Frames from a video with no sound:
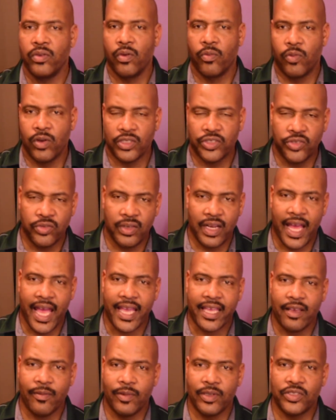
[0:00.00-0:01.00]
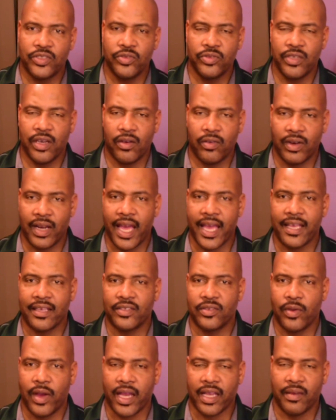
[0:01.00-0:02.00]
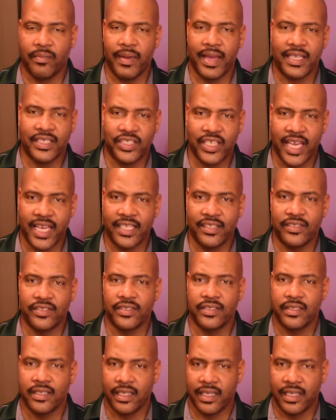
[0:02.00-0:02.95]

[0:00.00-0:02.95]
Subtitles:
what you like and what you don't like so I can make changes.